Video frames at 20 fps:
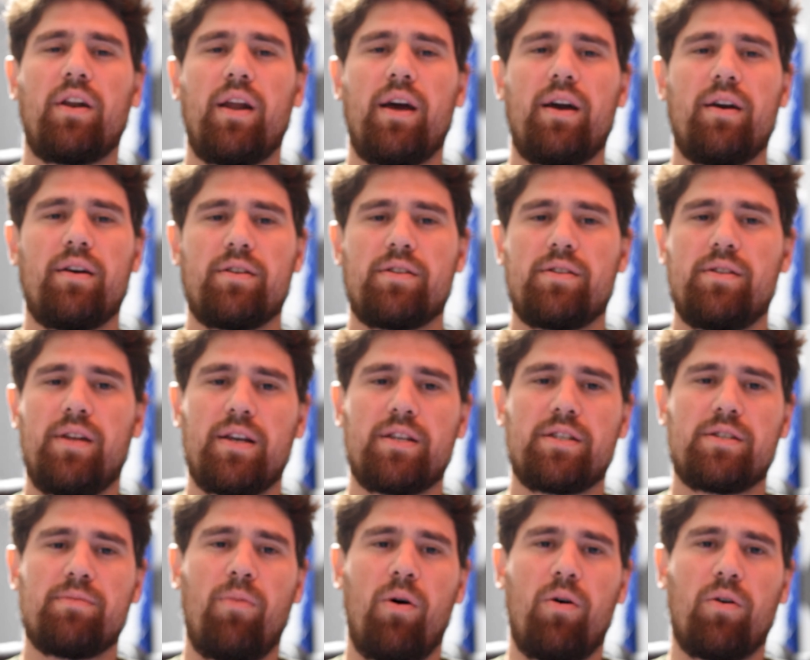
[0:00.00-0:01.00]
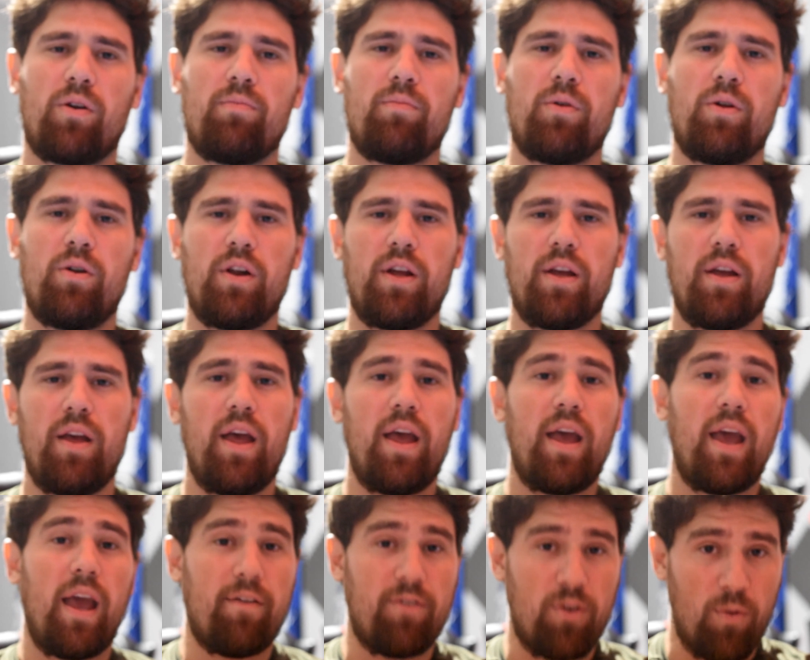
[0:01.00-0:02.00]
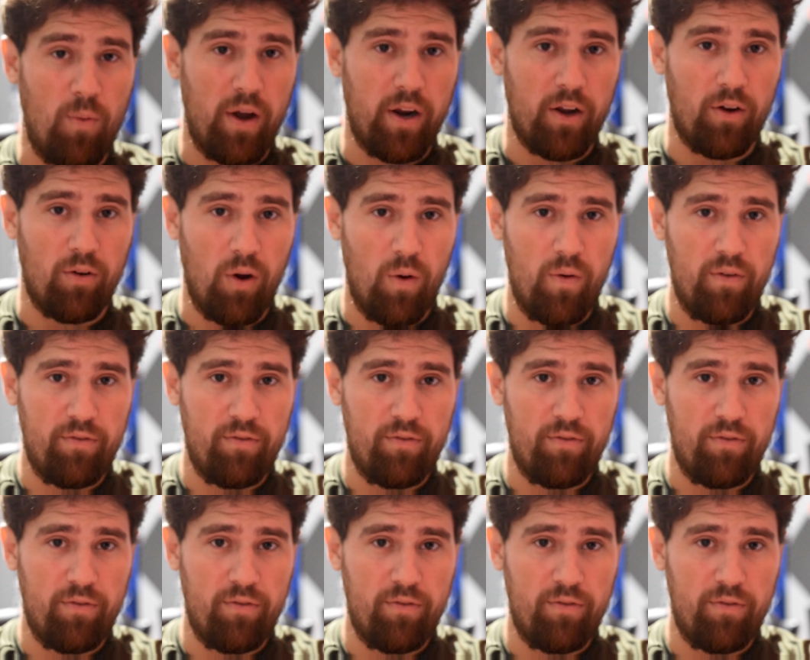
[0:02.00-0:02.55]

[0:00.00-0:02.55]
a nice small community. If you want to grow